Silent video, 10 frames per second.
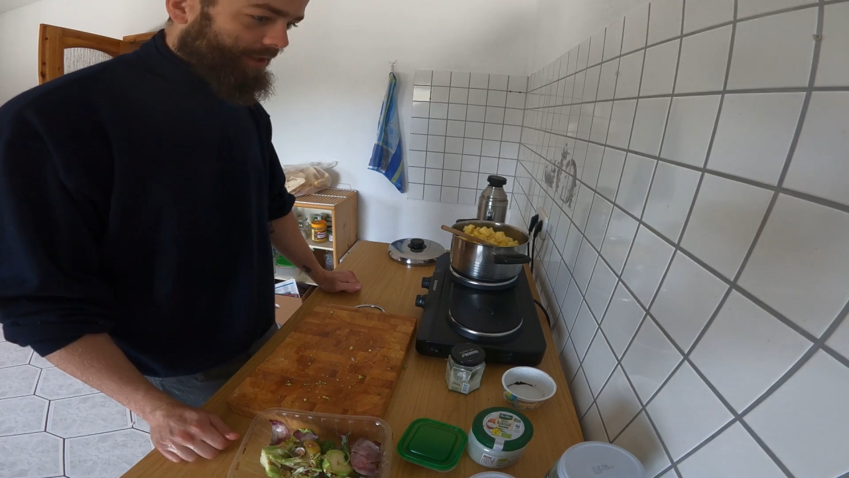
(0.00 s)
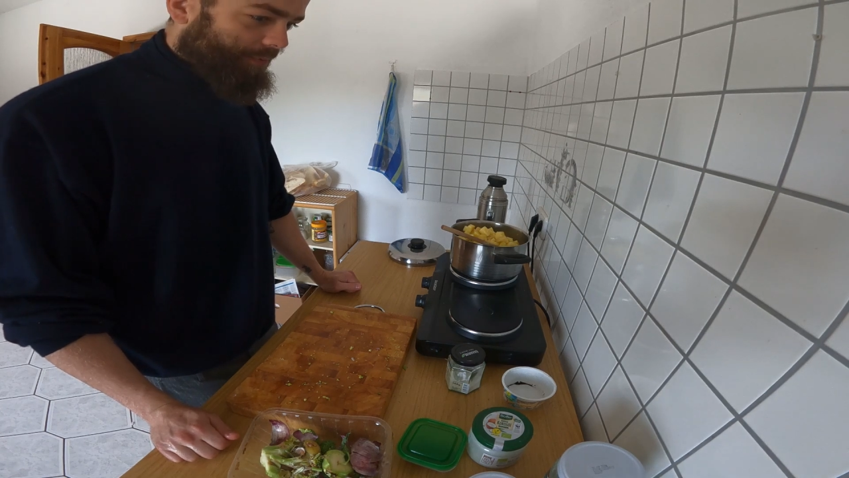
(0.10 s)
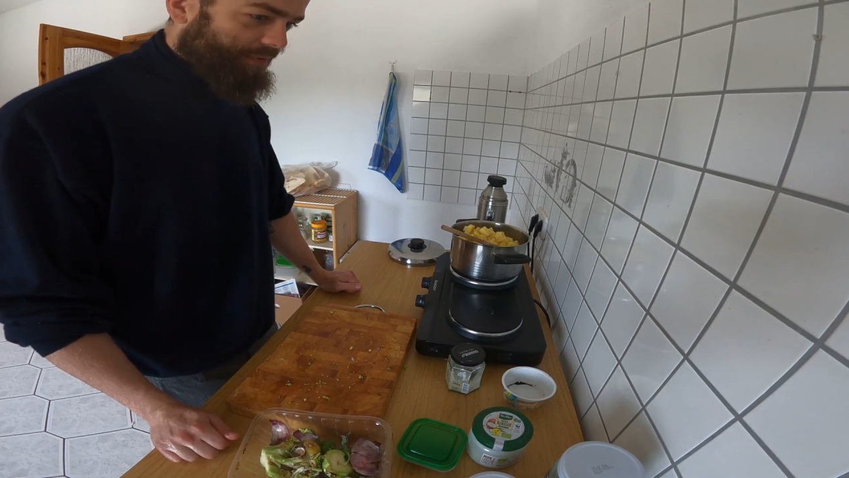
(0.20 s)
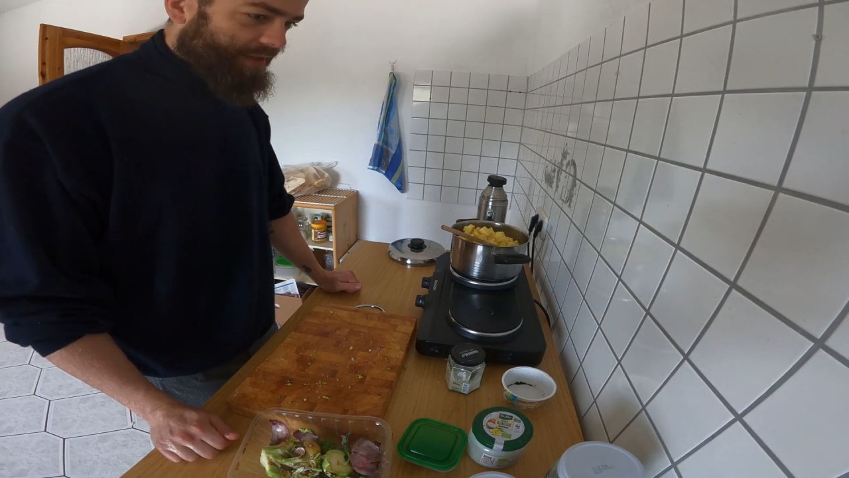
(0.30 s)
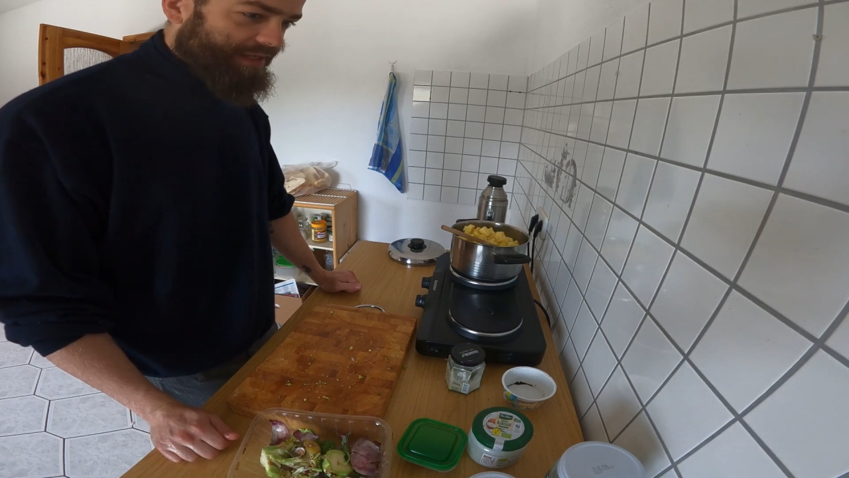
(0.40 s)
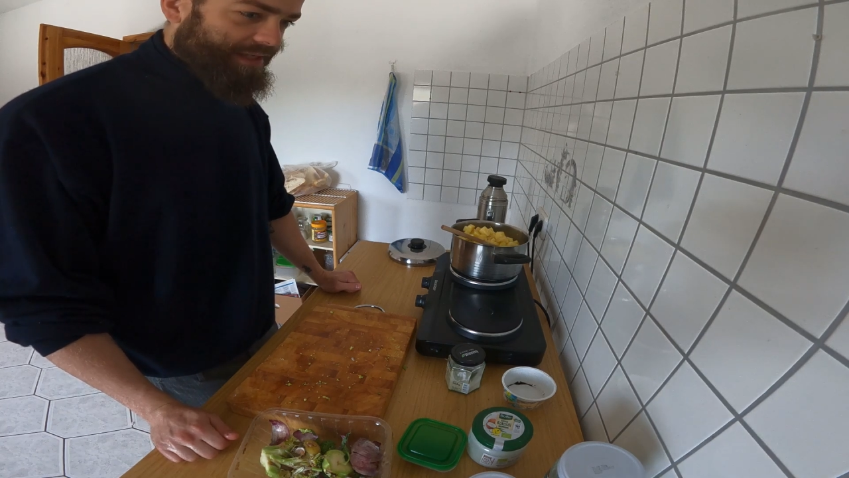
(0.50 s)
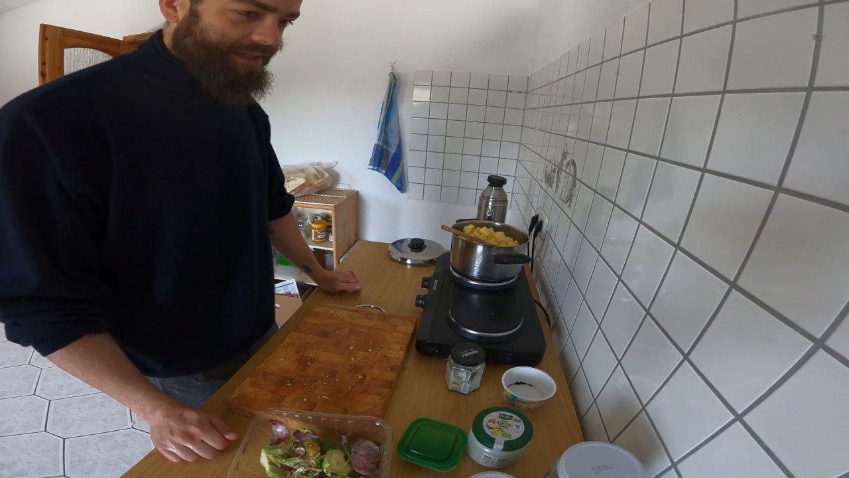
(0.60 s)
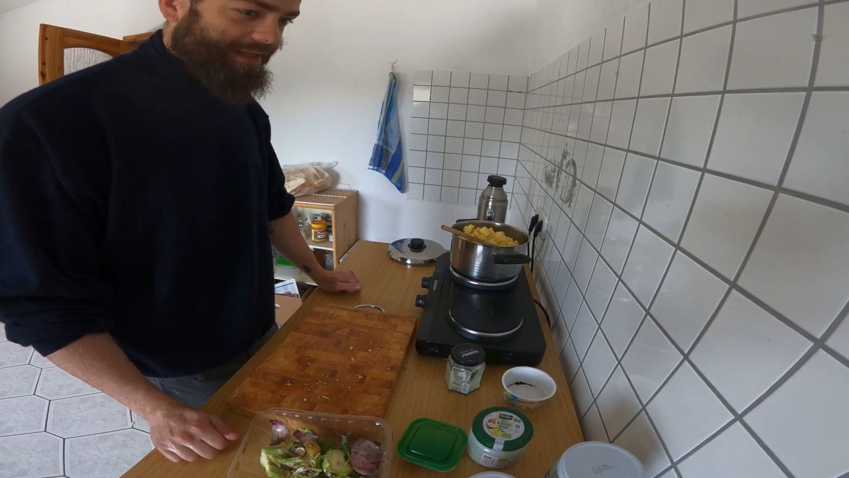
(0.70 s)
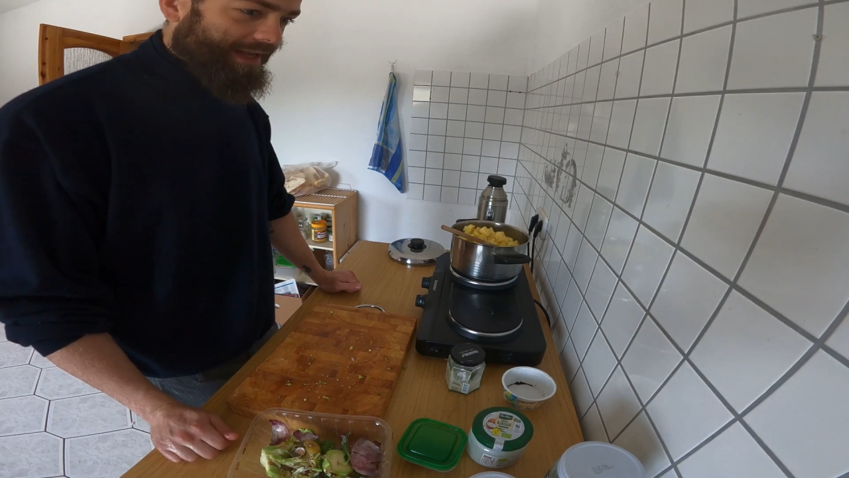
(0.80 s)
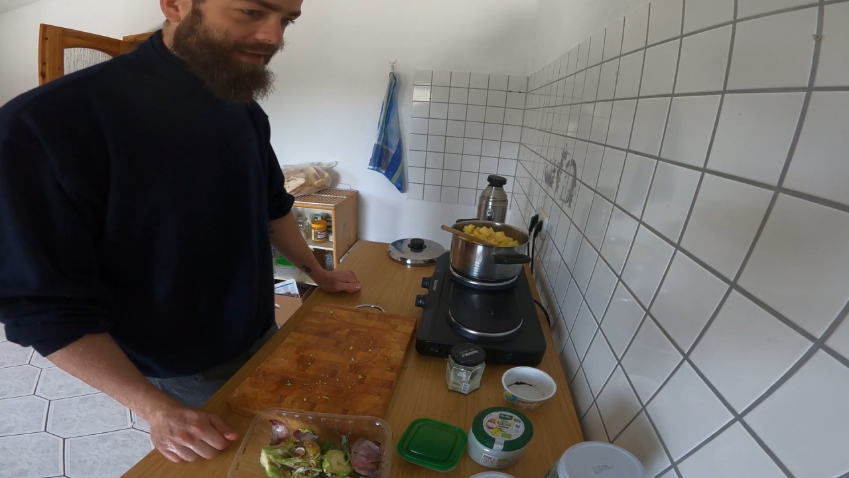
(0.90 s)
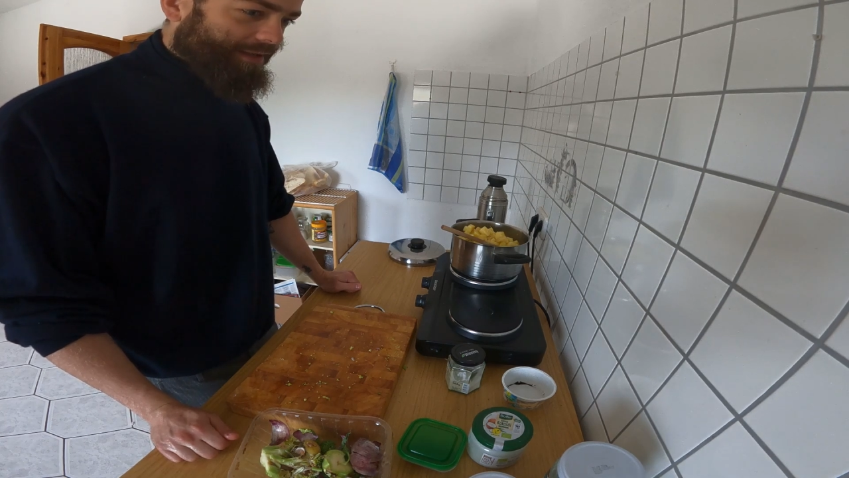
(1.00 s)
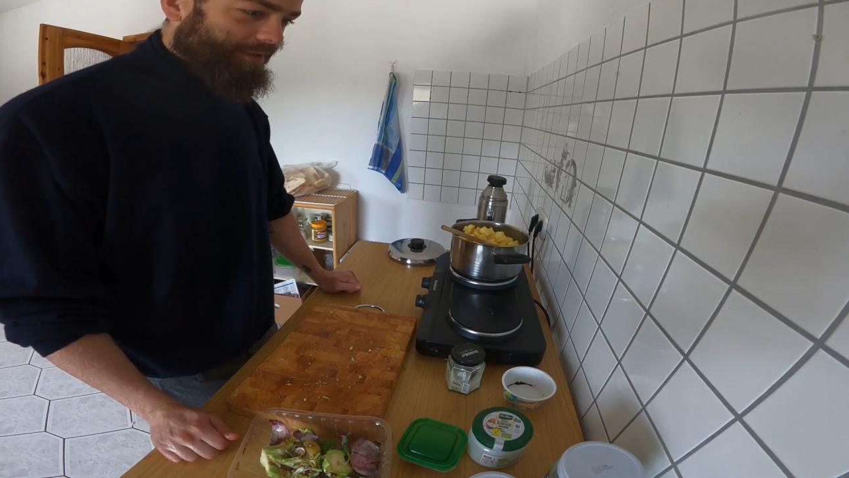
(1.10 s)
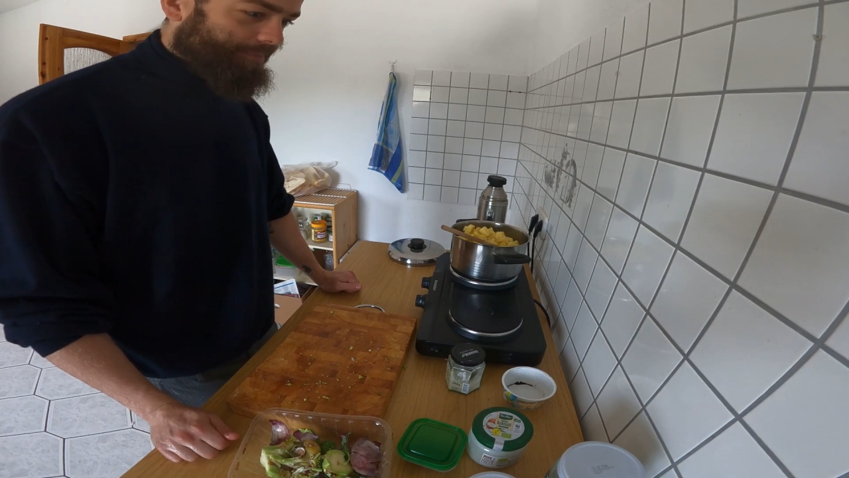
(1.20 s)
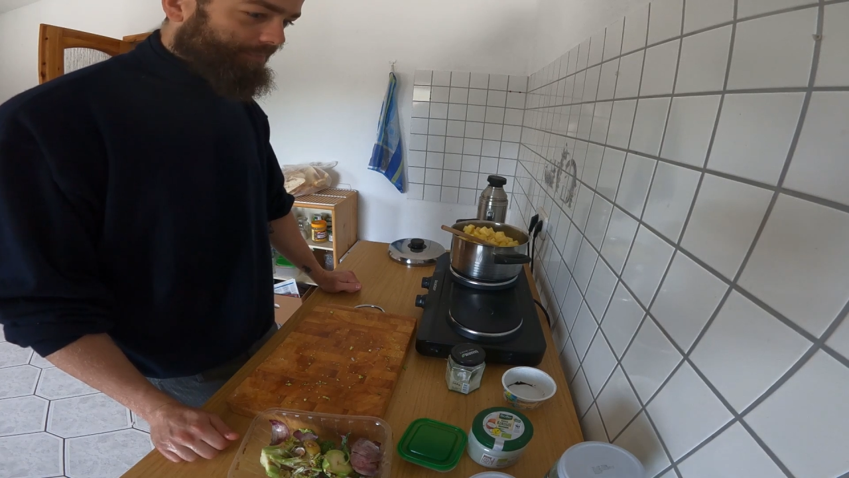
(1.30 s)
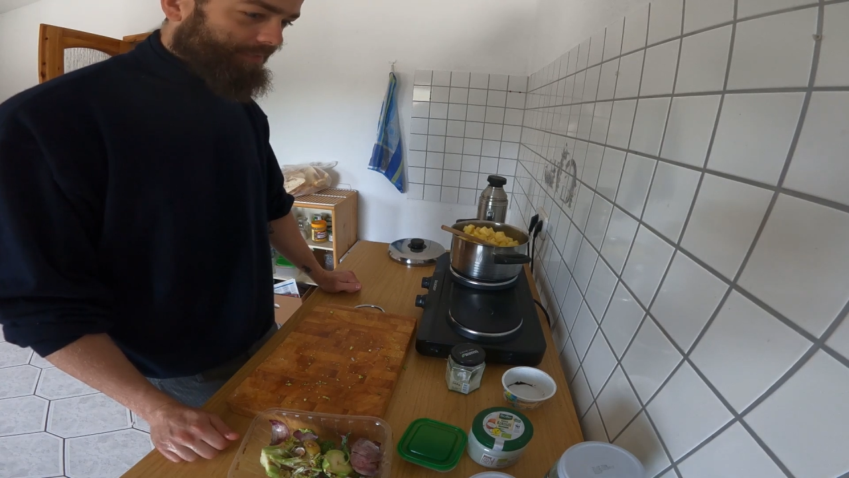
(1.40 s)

And when they didn't get it,